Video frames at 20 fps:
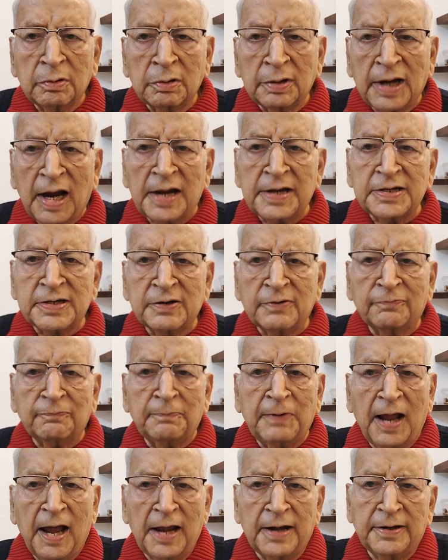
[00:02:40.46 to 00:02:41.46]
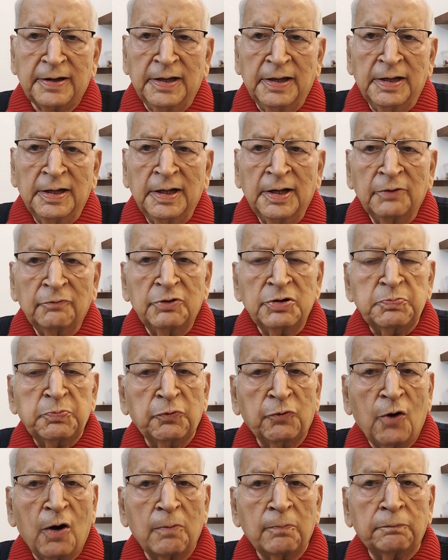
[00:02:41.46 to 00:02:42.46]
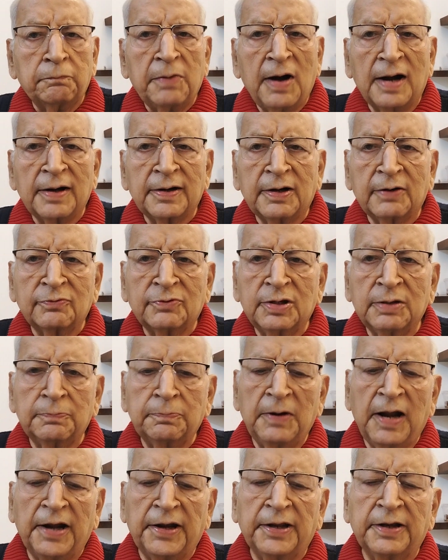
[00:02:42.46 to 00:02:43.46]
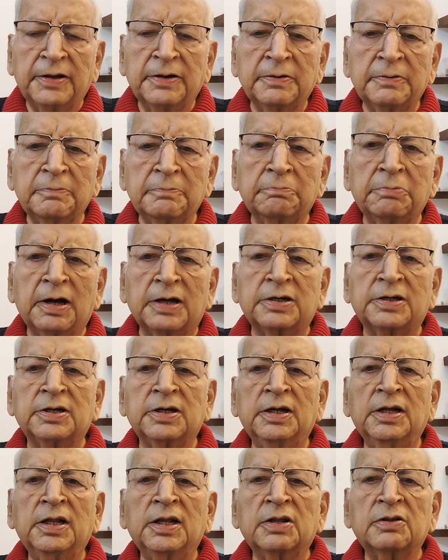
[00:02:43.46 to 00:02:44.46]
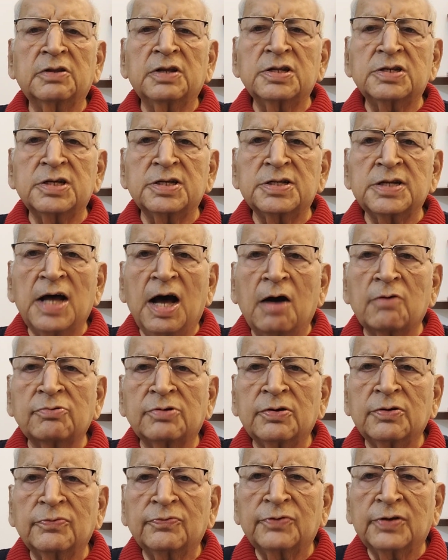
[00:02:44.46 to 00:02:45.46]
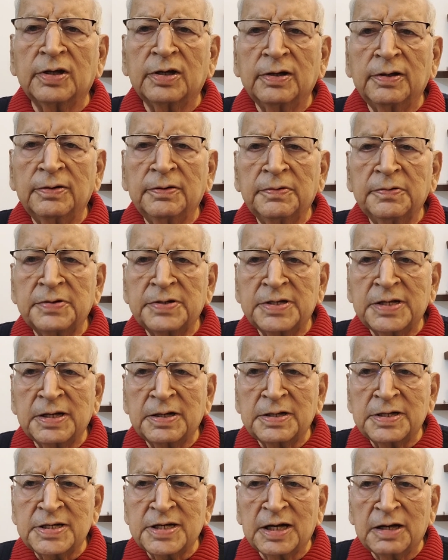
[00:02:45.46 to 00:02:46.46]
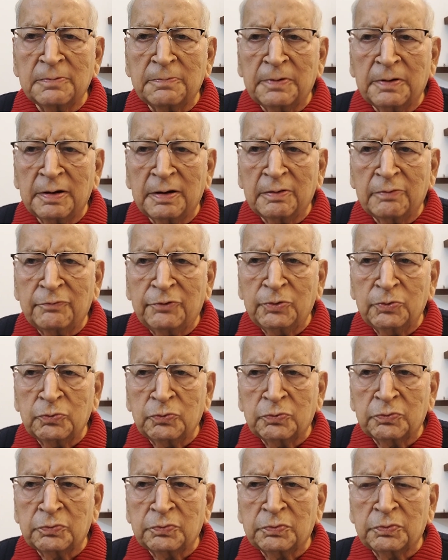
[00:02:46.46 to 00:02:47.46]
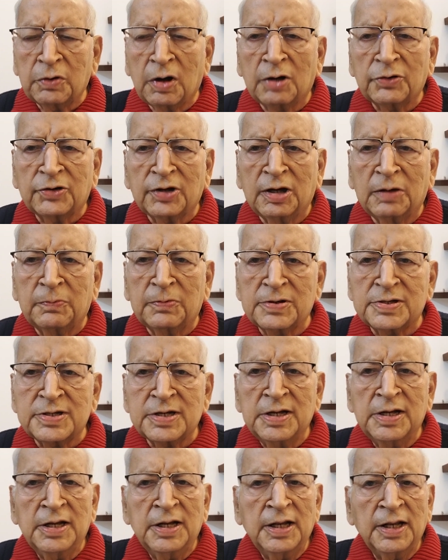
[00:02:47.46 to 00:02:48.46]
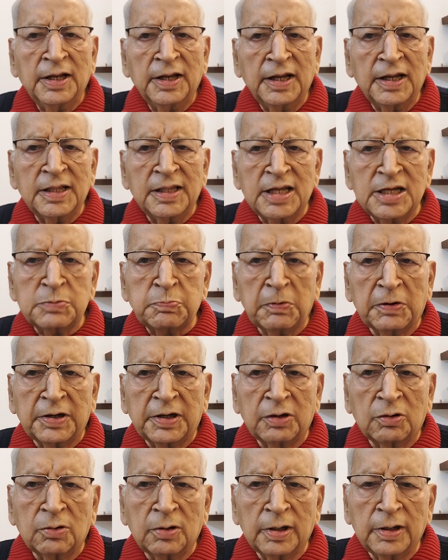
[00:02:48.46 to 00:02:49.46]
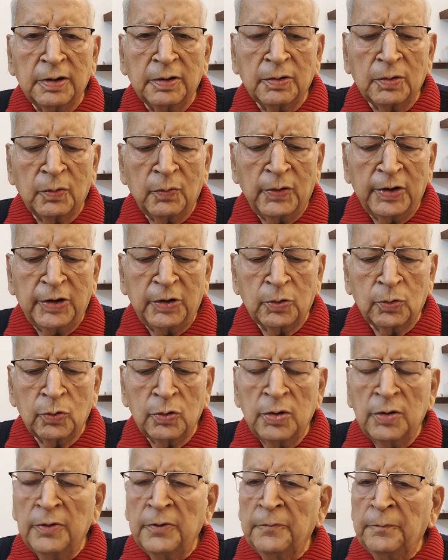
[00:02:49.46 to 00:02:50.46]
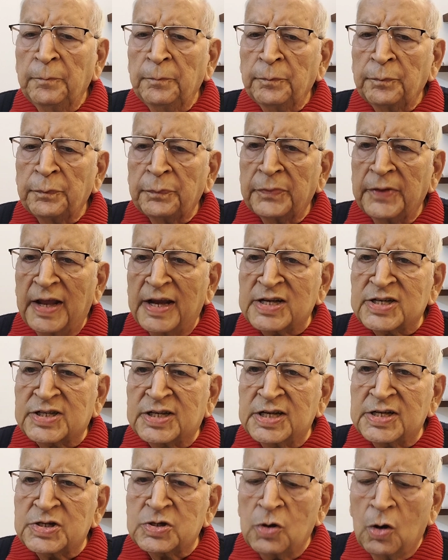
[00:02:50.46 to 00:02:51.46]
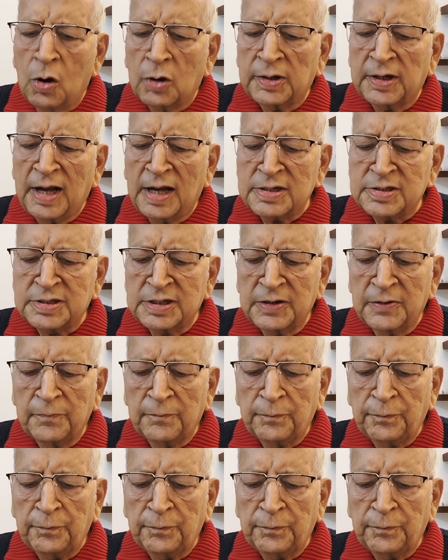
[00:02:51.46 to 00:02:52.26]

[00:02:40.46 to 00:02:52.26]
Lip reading: kinds of plan which form part of the planning. But this is out of the syllabus in this particular video. Next is organizing.